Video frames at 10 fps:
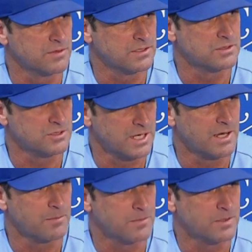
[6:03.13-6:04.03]
this
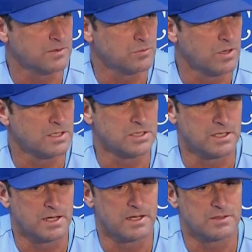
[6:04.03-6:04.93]
job is
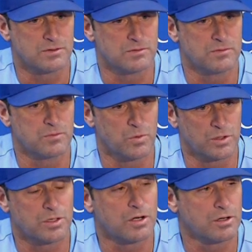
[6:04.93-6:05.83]
watching guys who've
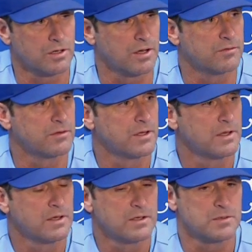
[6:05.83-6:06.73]
worked hard
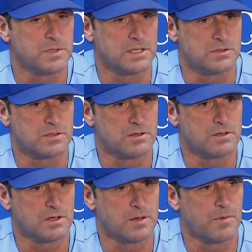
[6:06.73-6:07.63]
enough to be
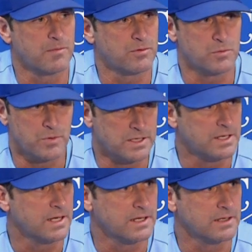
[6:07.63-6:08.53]
considered to come up for one
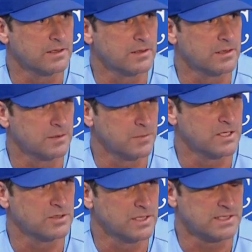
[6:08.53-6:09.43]
day in the
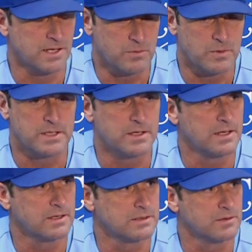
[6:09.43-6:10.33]
major leagues. That one
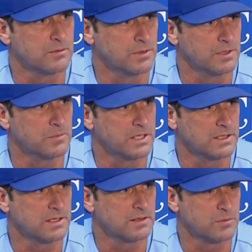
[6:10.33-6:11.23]
day is a really
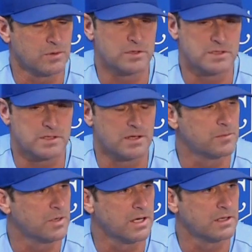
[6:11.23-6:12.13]
big deal, and we're going to
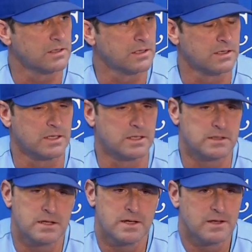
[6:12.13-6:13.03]
celebrate it and
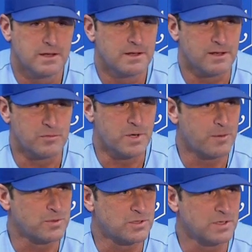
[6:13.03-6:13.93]
then give them an
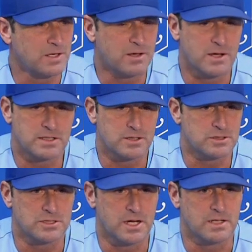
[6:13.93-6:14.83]
opportunity to go out there and
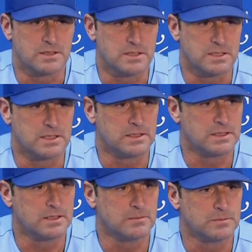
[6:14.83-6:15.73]
shine, and
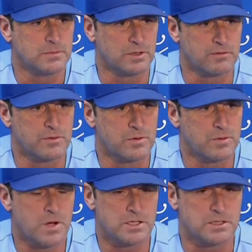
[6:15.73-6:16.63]
looking forward to
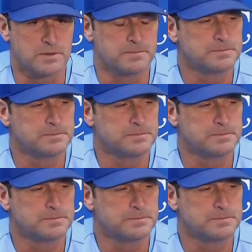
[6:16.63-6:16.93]
watching it.